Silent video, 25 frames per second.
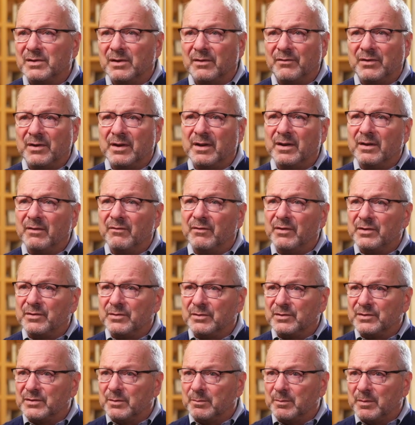of an
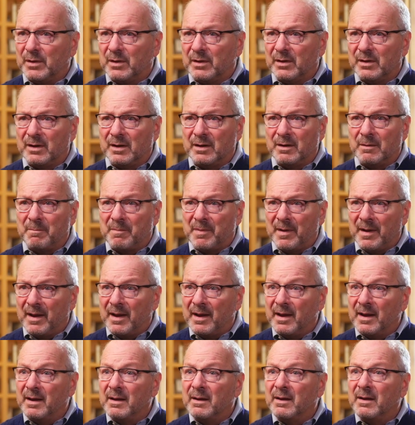individual's ability to
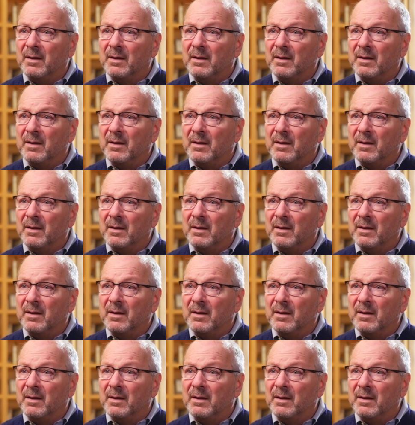pay.